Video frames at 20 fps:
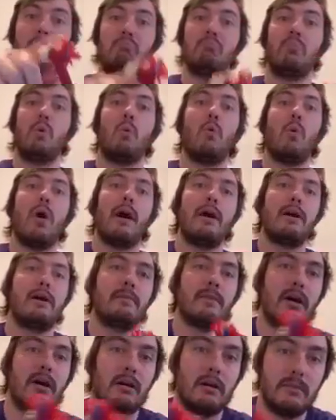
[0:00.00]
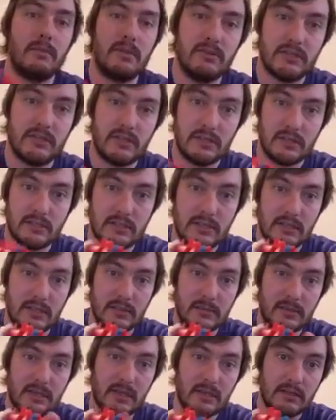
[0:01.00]
Why I'm not going to be using this is
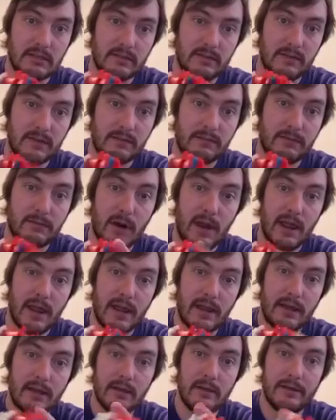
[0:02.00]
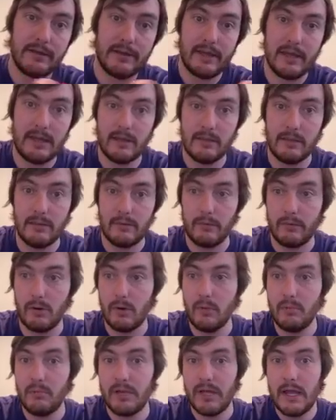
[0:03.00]
because of the fraying in the
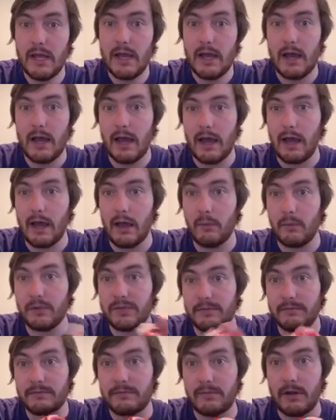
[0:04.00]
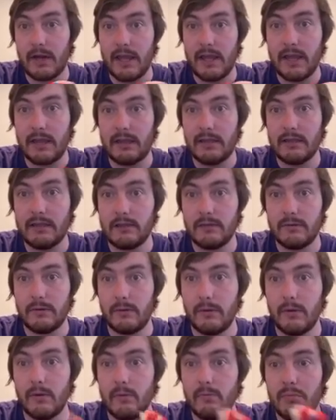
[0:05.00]
rope. With the fraying in the
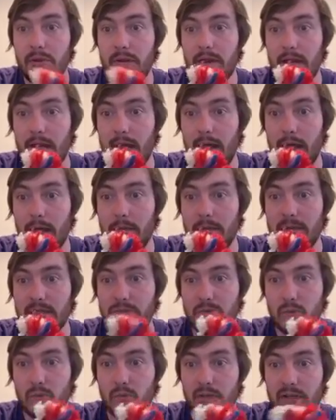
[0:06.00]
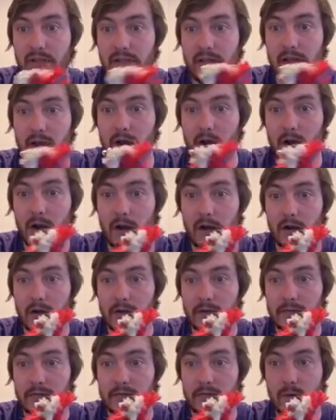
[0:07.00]
rope, it's really hard
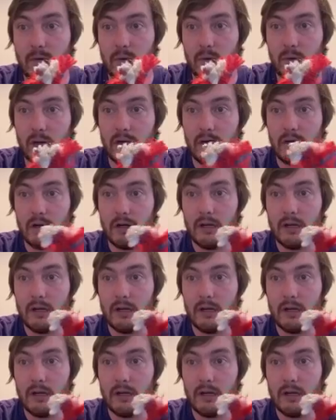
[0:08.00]
for